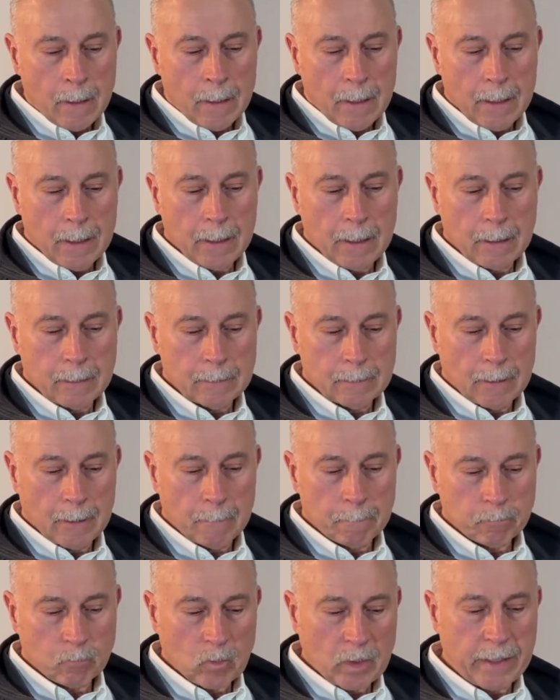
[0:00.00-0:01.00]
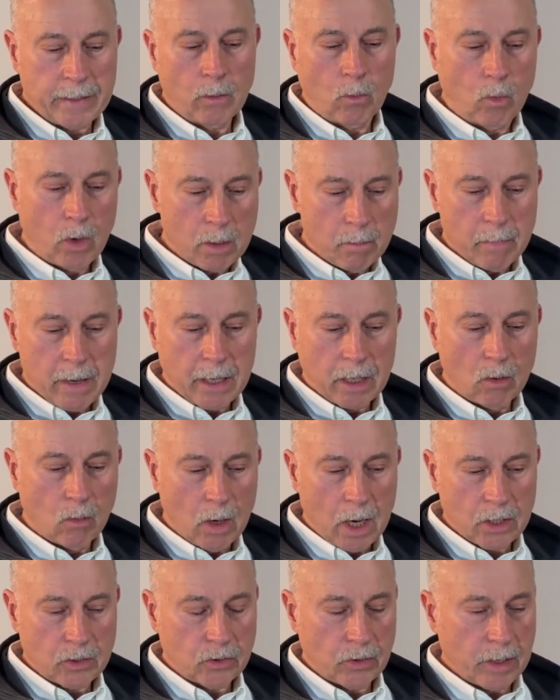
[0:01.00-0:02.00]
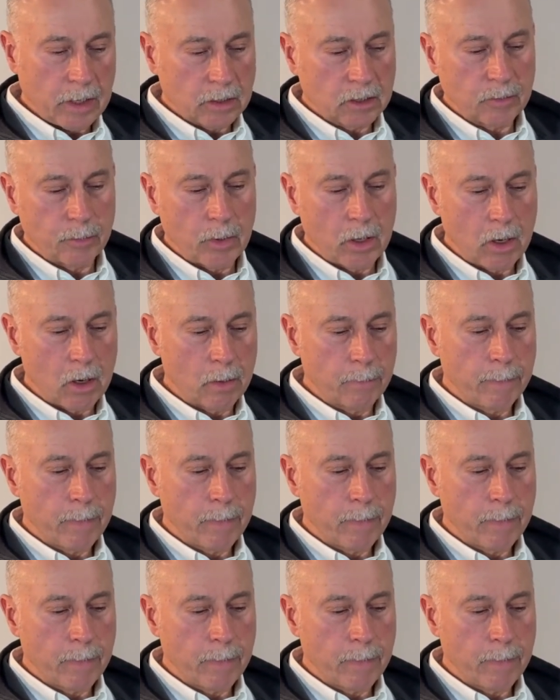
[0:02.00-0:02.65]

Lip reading: and at a 1 megawatt transmitter.